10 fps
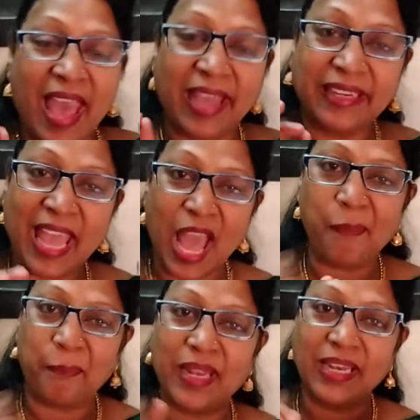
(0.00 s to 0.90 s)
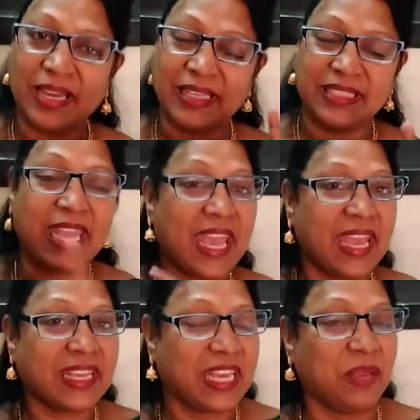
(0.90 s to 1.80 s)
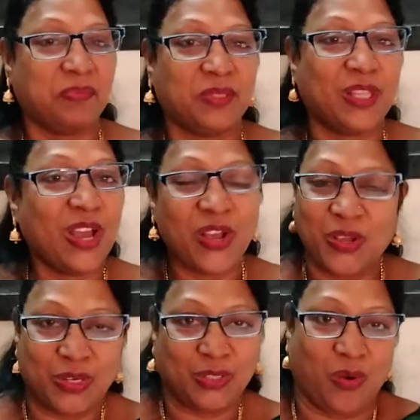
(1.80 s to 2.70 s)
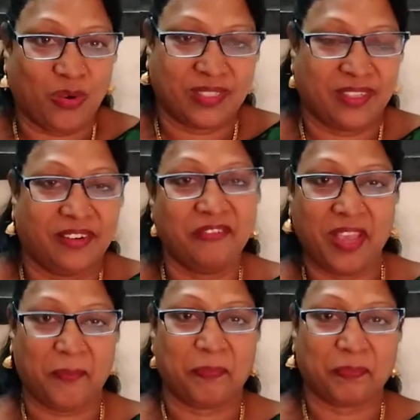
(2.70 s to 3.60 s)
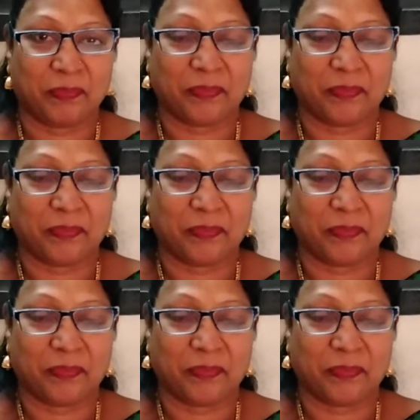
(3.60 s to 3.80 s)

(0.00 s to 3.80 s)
An apple a day keeps the doctor away.